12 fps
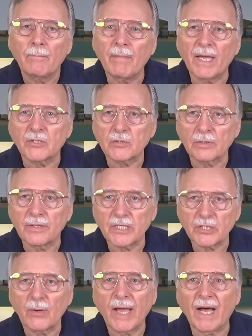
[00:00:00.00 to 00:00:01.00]
make sure
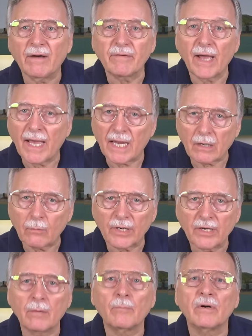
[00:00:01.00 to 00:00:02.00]
that you have
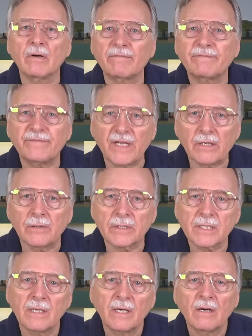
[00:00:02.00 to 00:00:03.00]
adequate number of
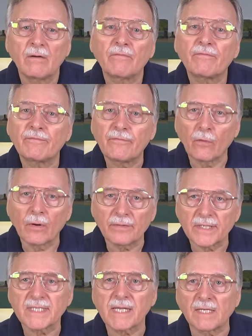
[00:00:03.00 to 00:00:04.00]
feeders for
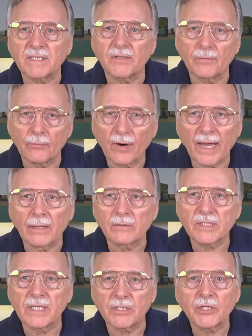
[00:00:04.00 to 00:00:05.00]
the size of the
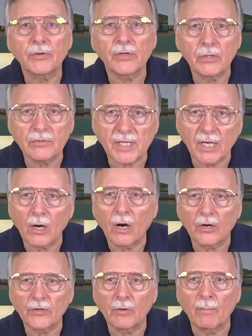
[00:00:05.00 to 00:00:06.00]
rails that you're using
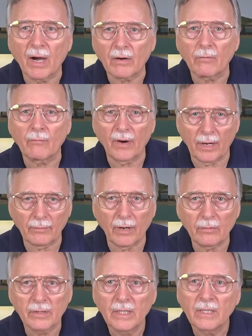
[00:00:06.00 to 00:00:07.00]
on your model
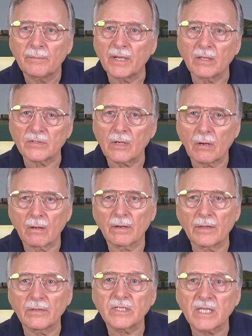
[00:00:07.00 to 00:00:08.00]
railroad because all
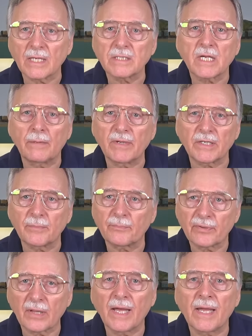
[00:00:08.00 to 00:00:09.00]
of those things come into
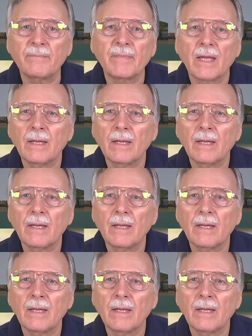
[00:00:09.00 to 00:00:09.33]
play.